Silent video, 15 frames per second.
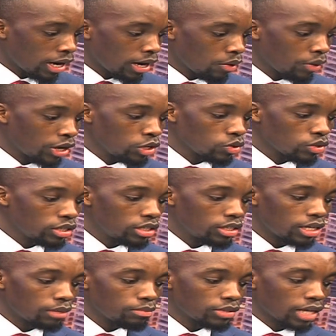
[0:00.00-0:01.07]
When your
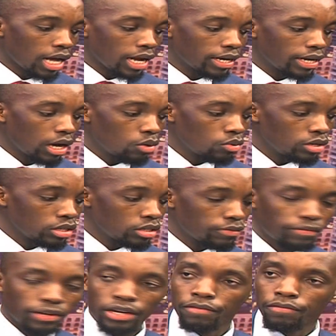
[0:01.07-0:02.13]
systems are down, it's
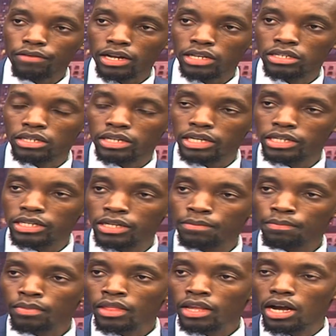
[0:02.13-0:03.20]
very frustrating.
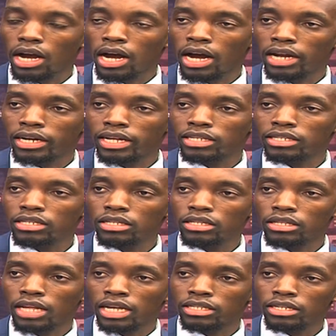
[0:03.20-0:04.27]

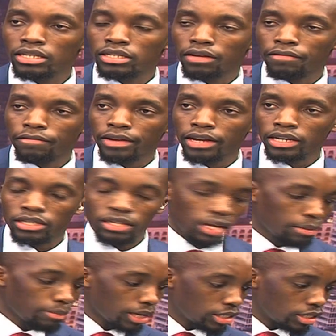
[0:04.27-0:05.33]
Does this affect
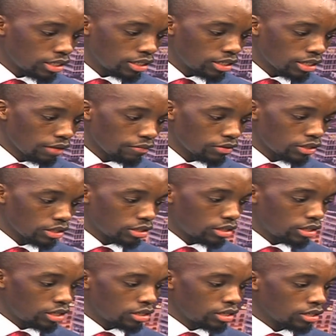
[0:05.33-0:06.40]
emergency services?
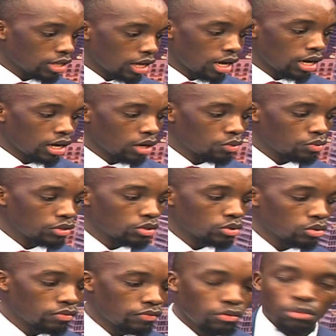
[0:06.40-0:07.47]
This is a
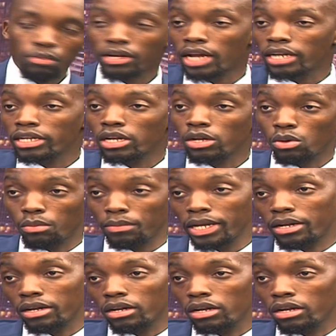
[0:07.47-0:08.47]
question from Daniel Komen.